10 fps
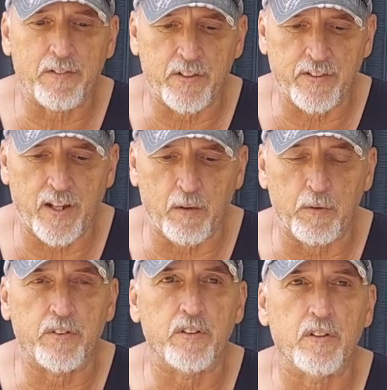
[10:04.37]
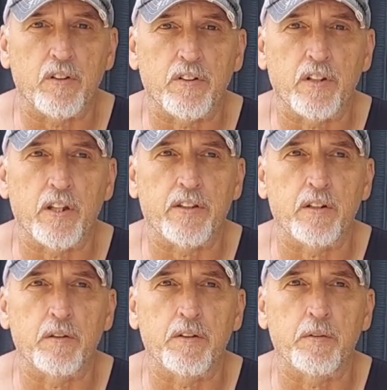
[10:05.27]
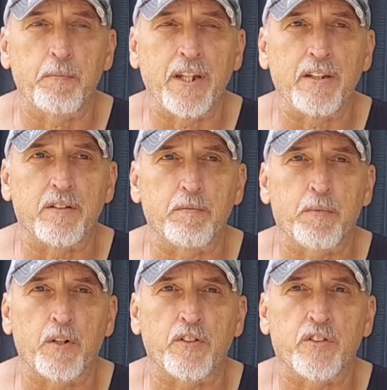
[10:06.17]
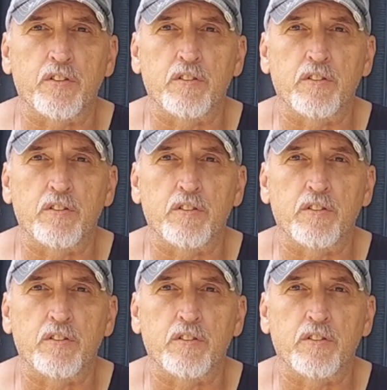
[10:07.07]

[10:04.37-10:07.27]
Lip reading: have to sell, is the meat birds,